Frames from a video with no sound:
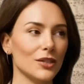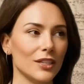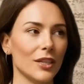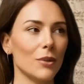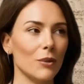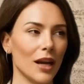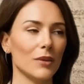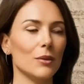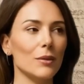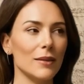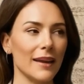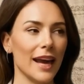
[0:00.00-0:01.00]
The technique
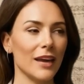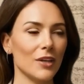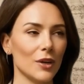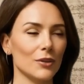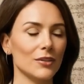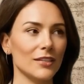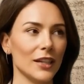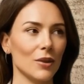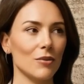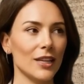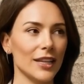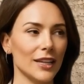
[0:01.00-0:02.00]
is simple, but
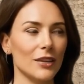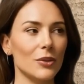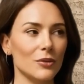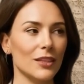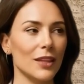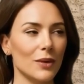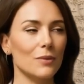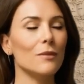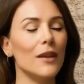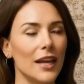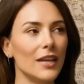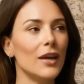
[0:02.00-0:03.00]
incredibly powerful
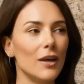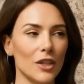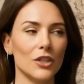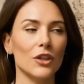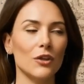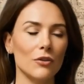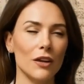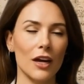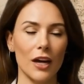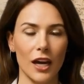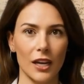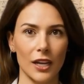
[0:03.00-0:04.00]
when practiced with
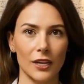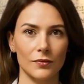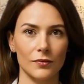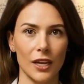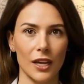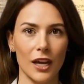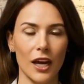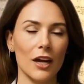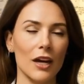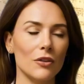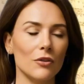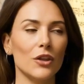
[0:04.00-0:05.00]
consistency.
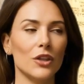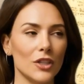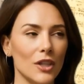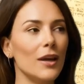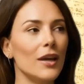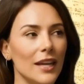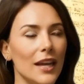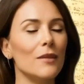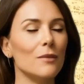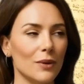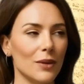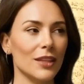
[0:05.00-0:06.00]
You begin by
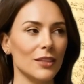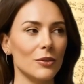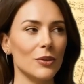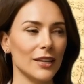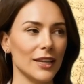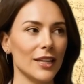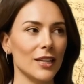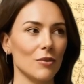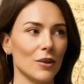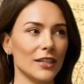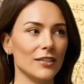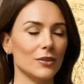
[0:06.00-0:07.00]
stimulating yourself
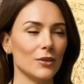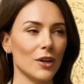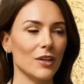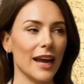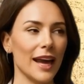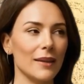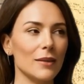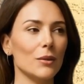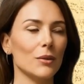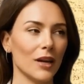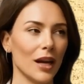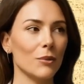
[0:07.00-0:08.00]
gradually until
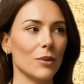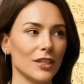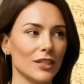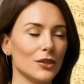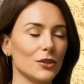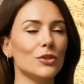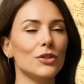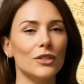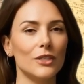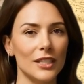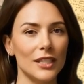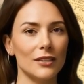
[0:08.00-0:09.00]
you reach about
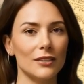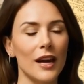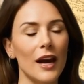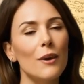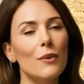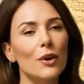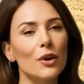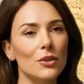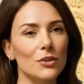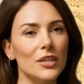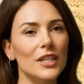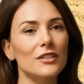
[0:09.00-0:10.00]
70 to
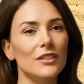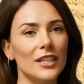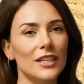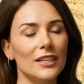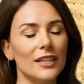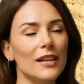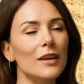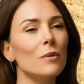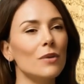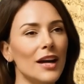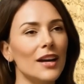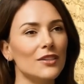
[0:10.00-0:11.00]
80% of your arousal
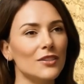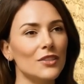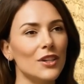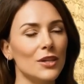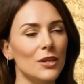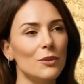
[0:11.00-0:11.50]
threshold,